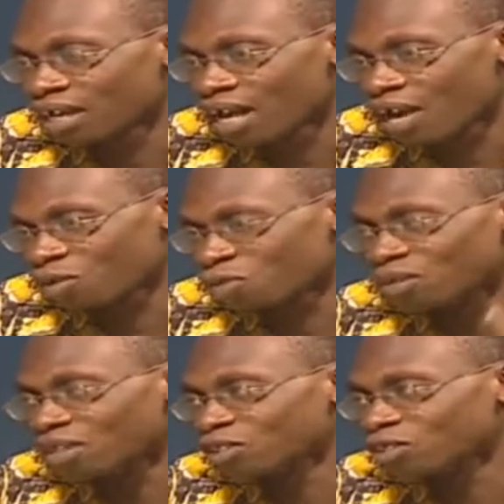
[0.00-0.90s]
I could
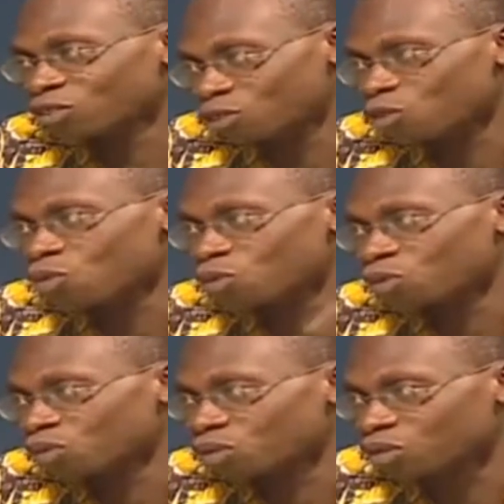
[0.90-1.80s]
relate to
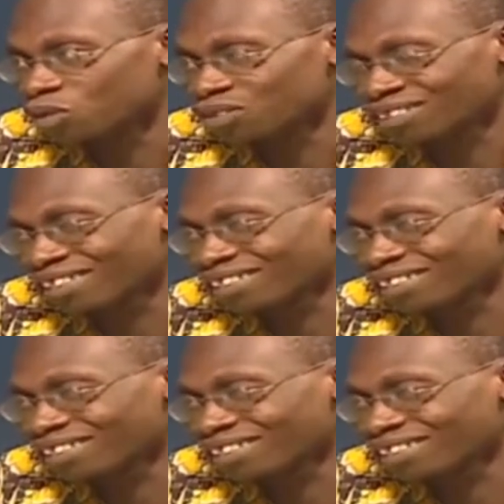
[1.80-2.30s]
science